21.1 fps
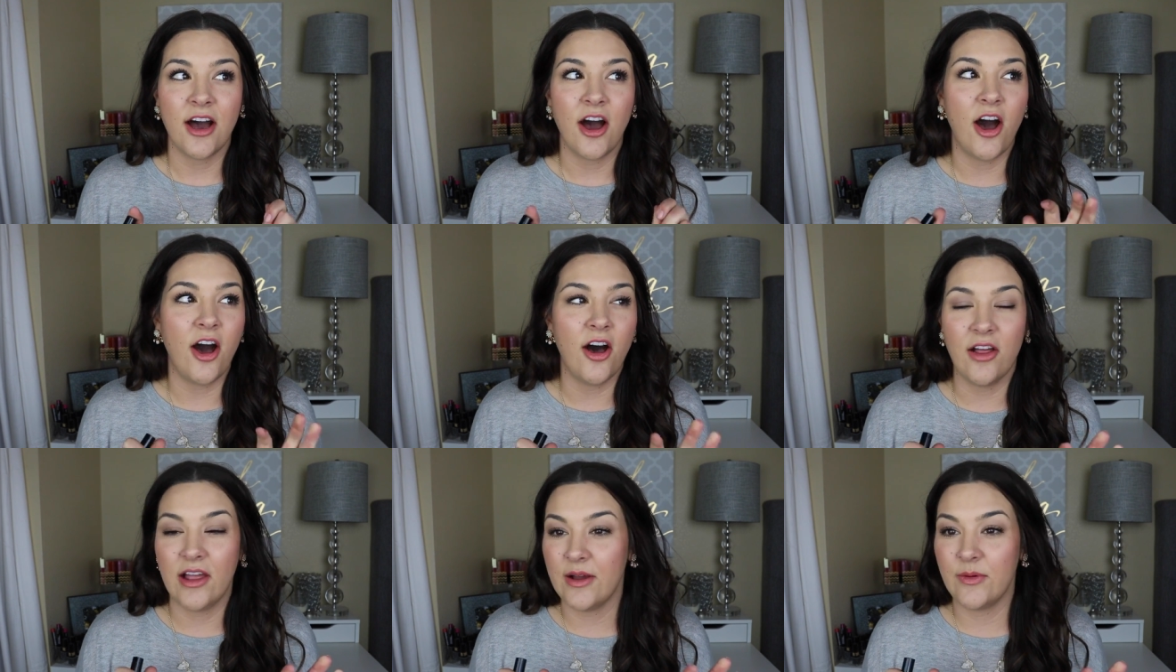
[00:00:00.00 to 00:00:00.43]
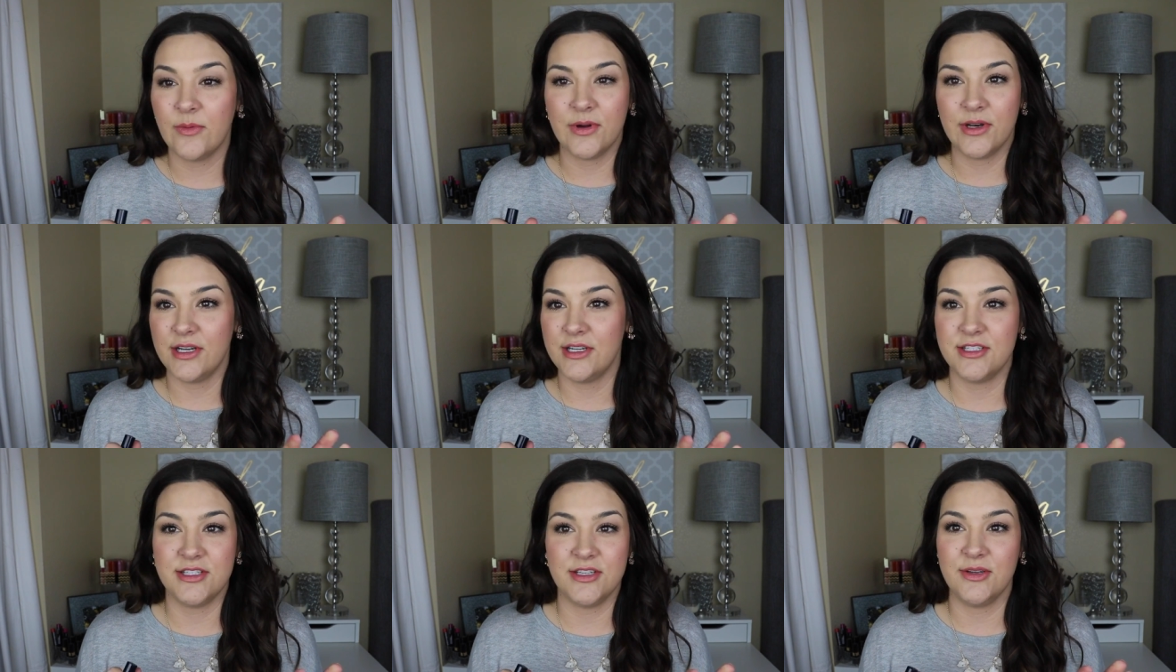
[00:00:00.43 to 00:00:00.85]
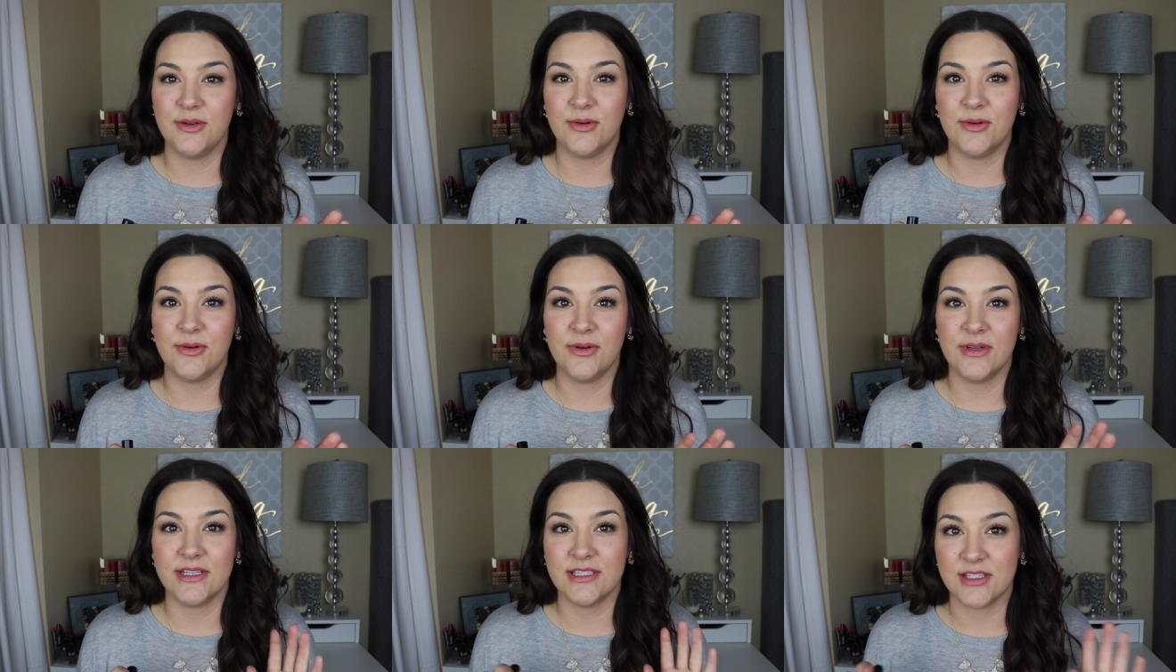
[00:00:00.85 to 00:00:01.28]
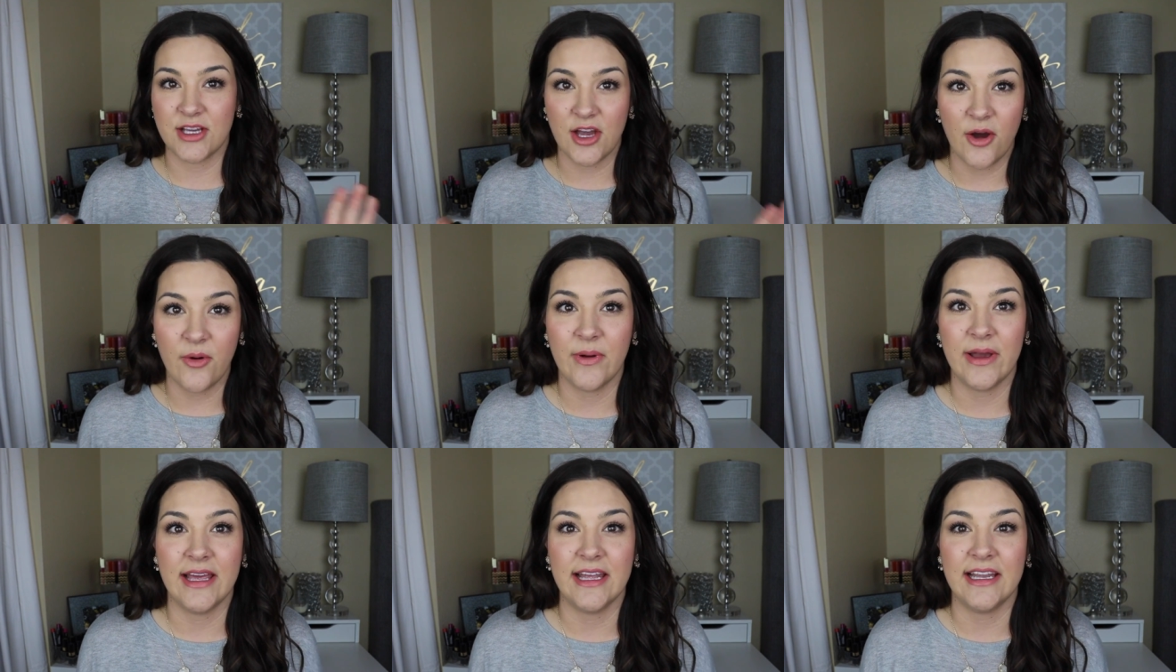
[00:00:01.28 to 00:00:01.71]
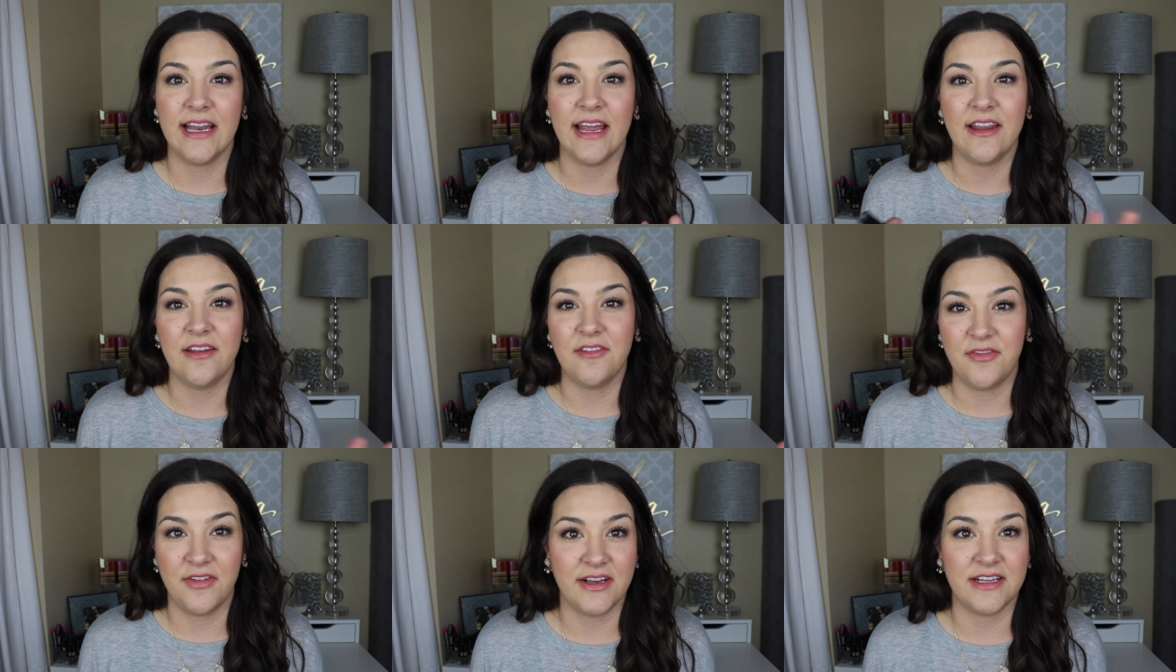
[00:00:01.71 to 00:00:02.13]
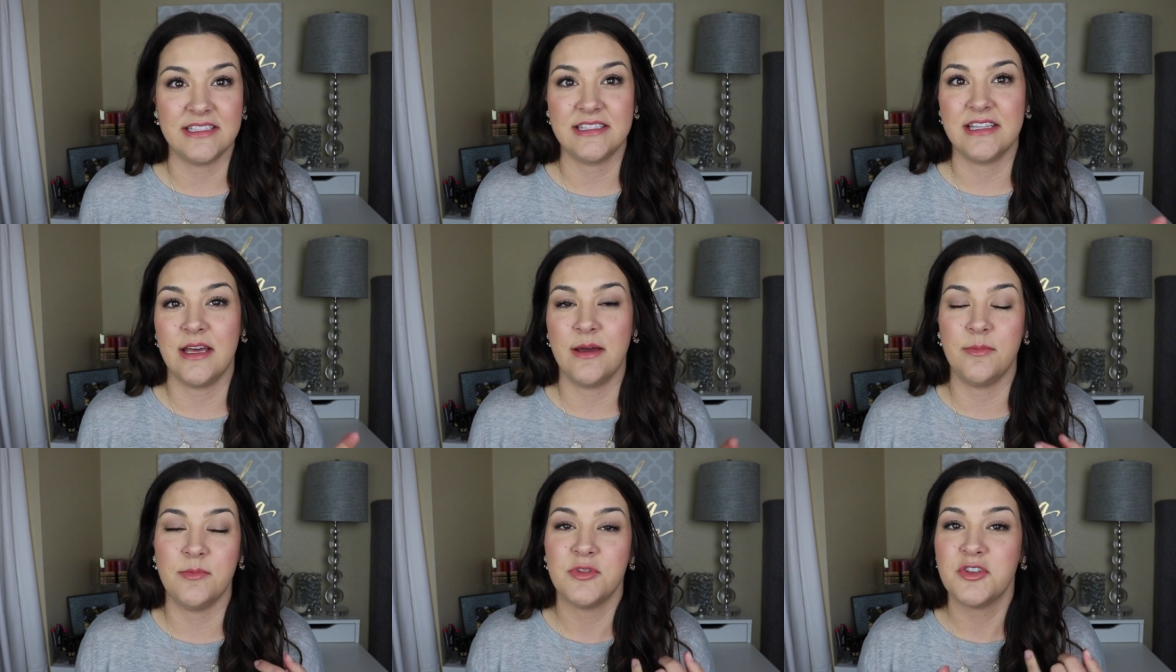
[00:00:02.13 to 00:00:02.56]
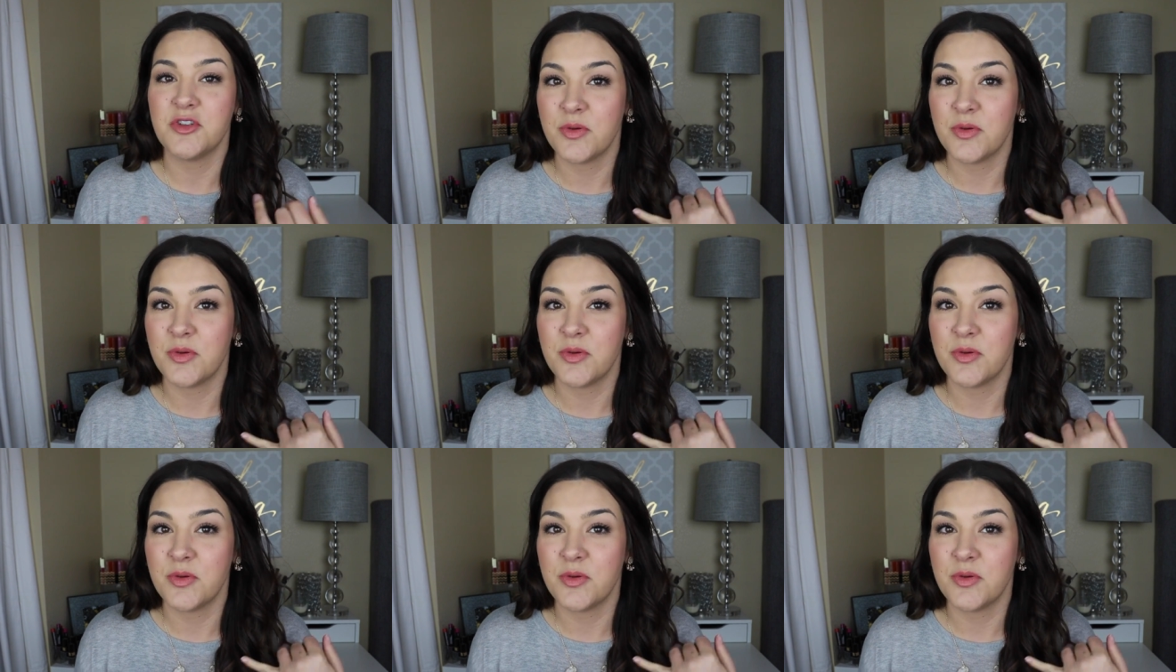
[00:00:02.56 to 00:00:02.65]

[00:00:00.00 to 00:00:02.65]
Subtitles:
all I want to do is go in and fix them,